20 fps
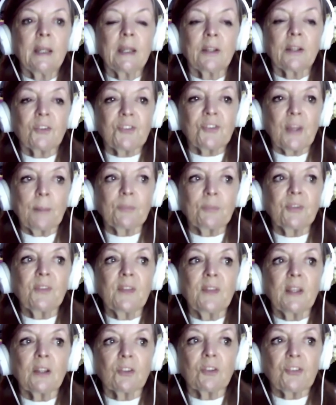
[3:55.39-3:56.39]
except to
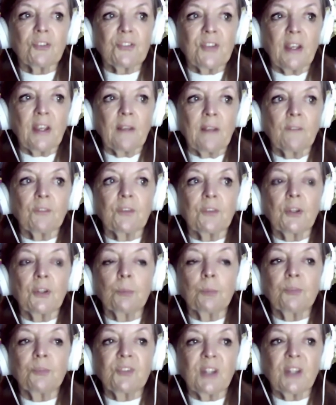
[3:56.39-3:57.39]
the extent that
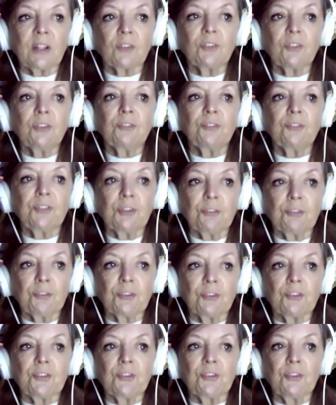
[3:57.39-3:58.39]
objective
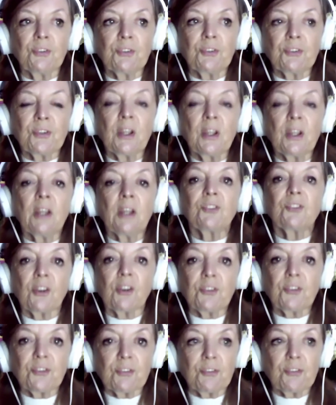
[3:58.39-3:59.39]
differences
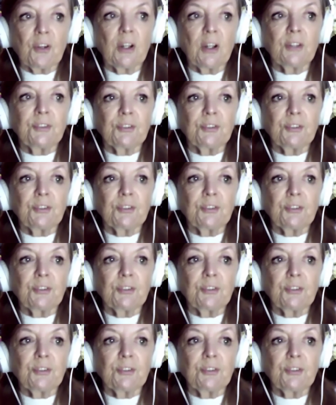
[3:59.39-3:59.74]
justify